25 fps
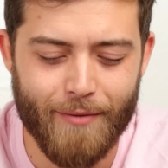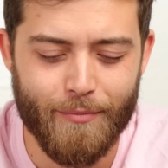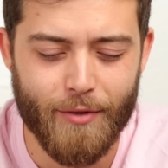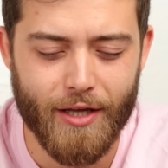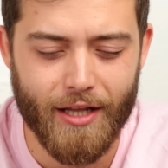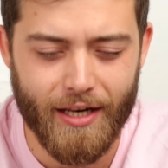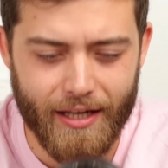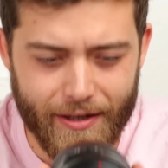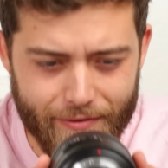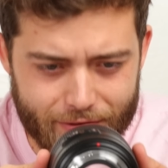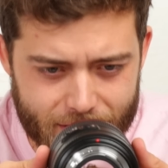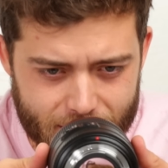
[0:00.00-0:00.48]

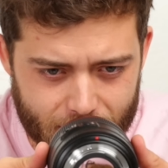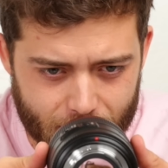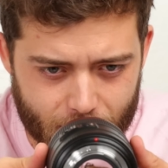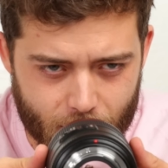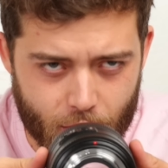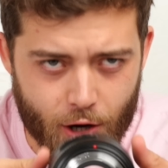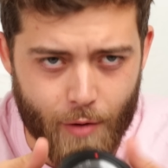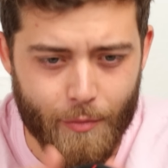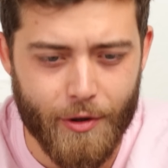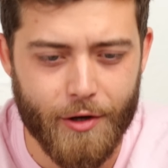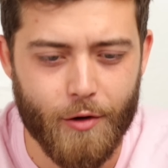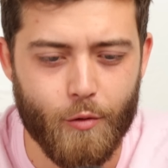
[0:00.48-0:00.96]
Leave us a
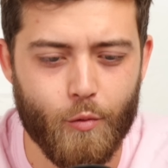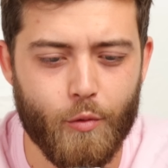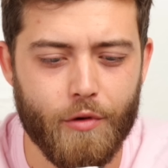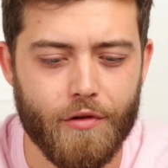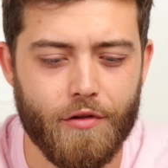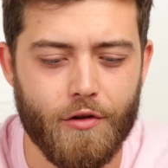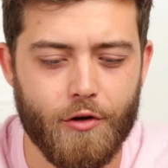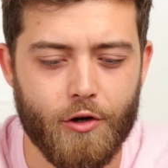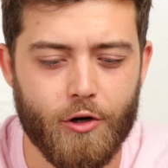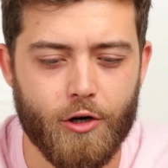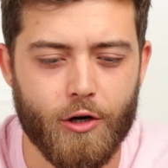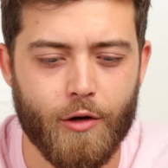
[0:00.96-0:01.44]
comment
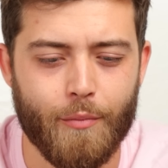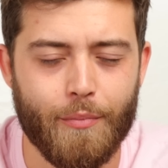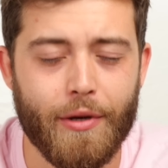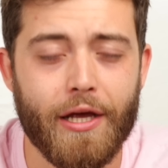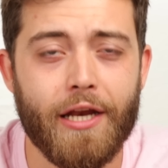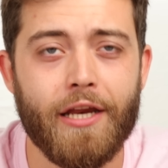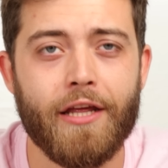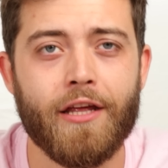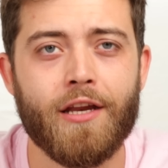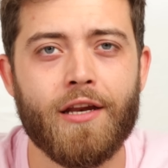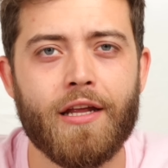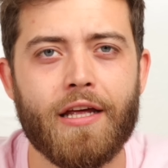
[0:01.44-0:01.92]
with your
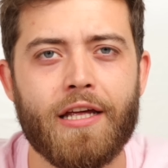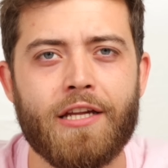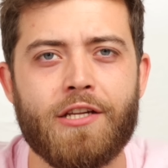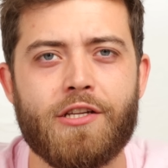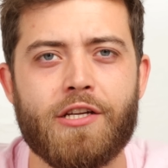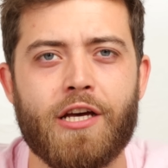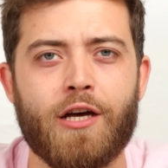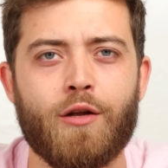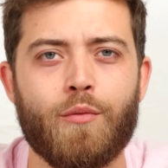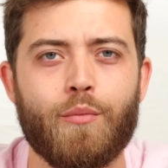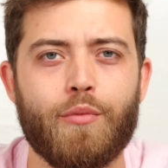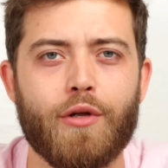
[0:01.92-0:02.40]
opinion
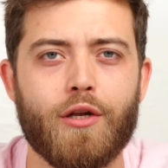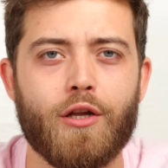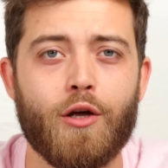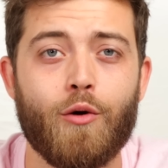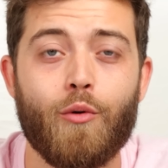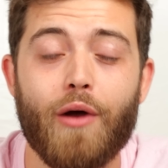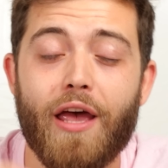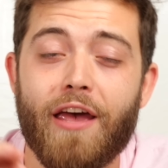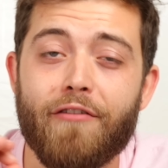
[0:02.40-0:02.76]
down below.